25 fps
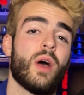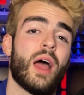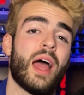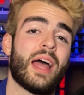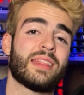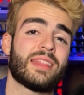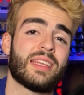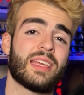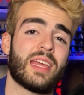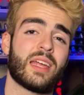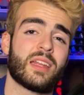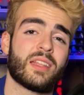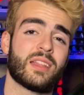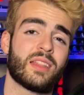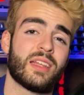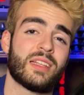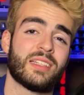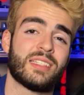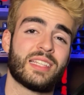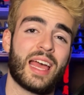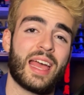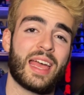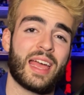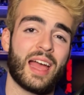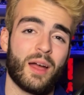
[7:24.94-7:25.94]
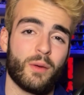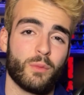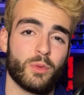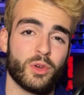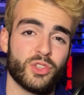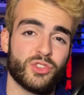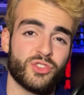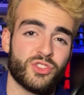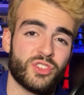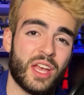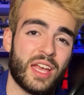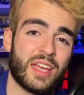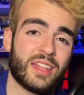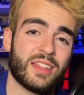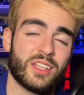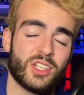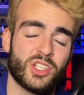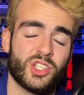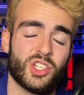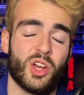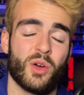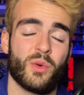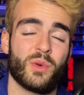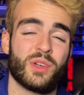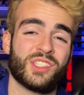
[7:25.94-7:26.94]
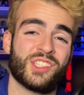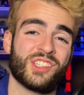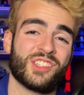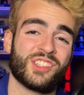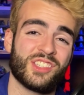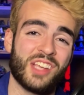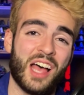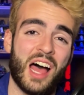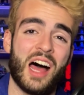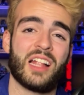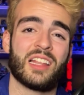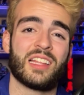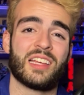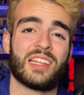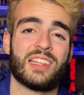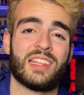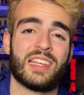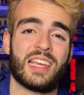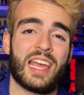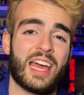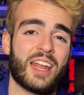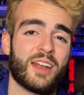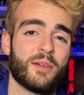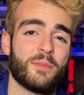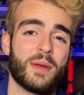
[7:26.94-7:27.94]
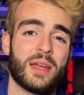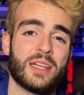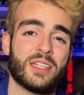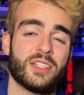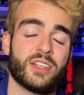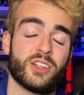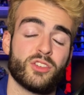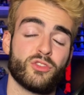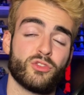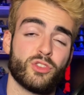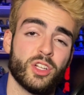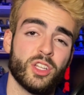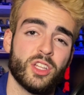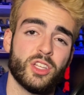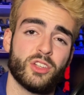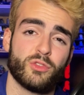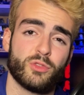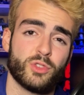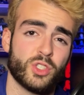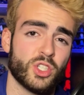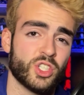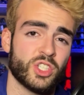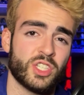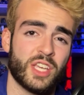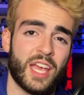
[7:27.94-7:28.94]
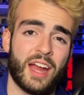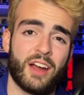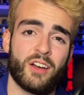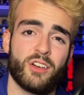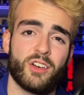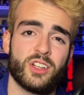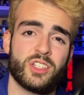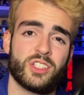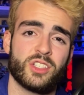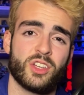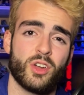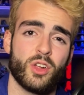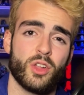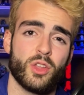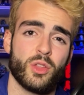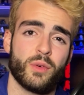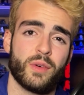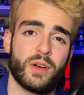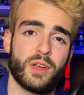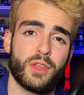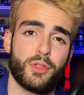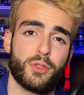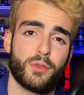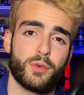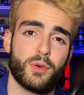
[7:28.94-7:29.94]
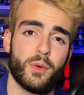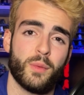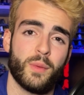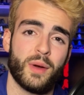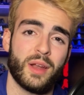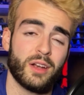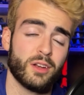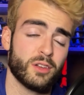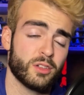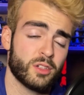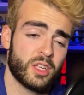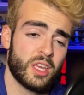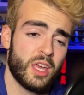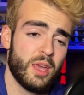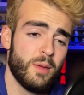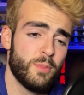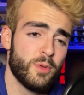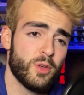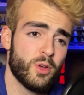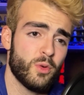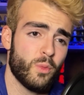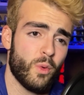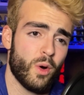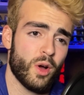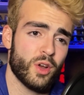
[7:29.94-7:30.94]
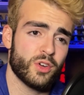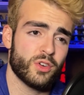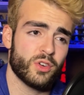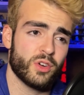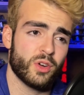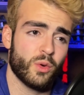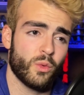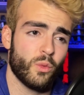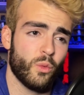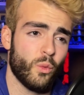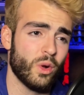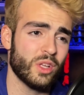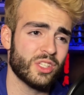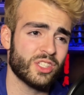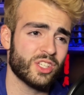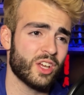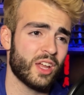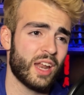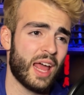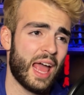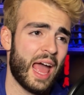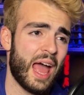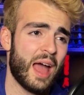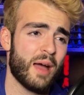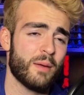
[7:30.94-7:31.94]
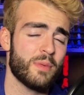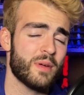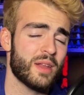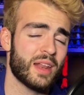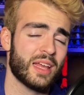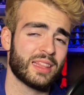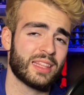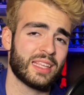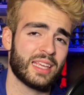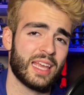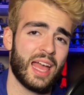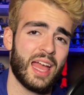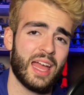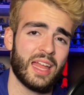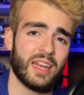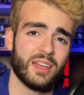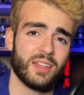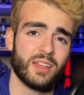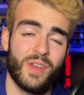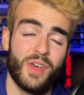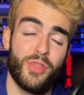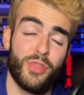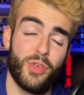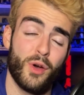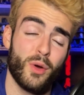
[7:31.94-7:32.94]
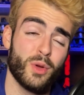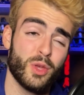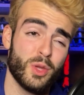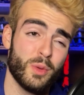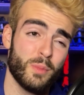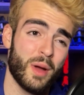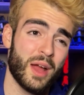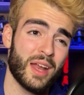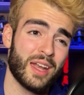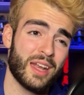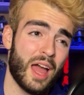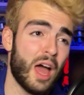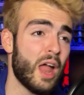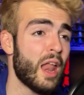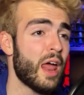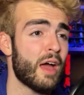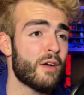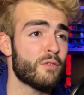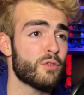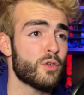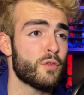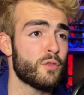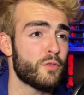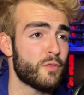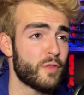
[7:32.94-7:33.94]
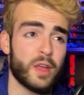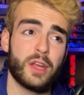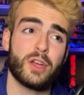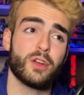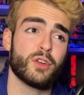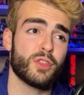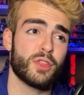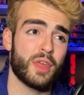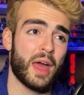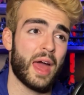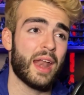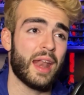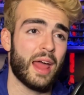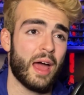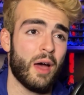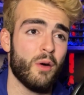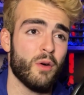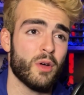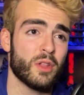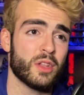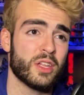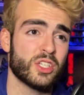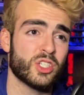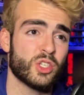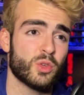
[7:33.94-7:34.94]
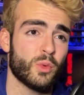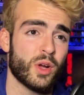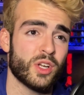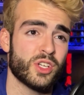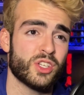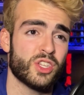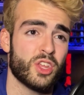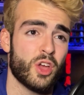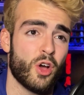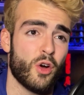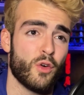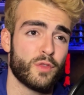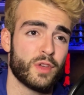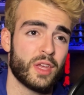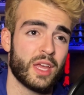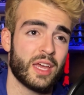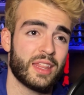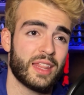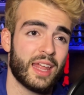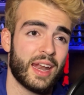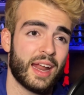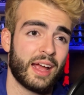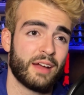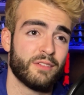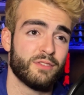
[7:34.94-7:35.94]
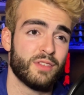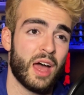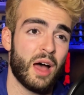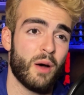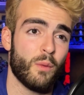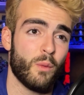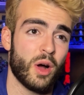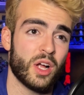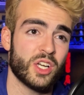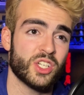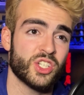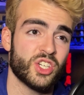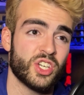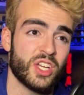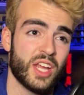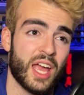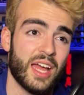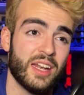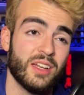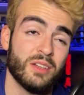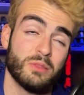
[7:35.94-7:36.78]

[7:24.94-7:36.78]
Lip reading: at the end of the day, I will say this show is solid. The animation really just carries it all the way through, and it'll keep you wondering what's going to happen at the end. Though you might not ever figure that out unless you watch the OVA that I have not watched yet.